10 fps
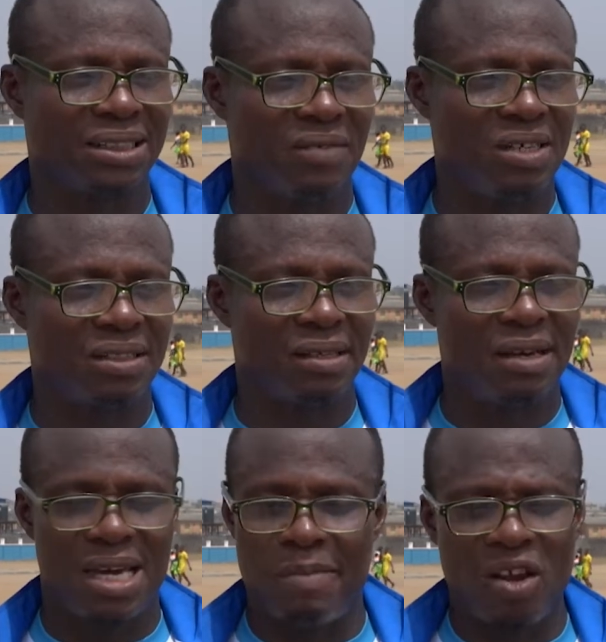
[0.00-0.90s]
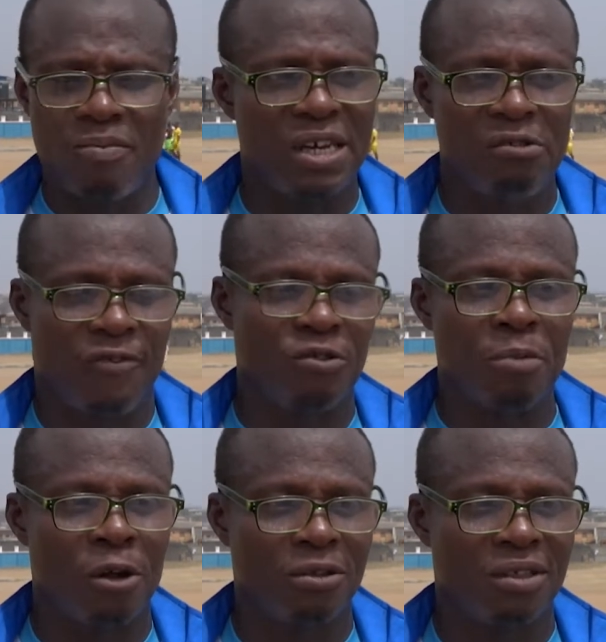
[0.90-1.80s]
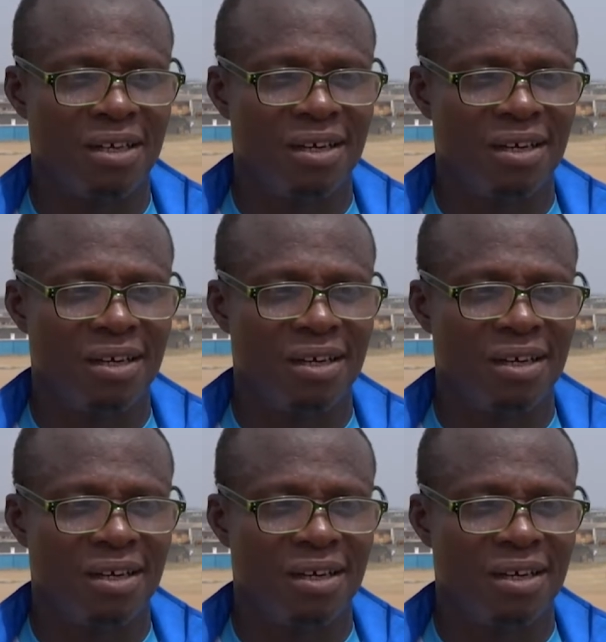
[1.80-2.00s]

activity. It might not be only football.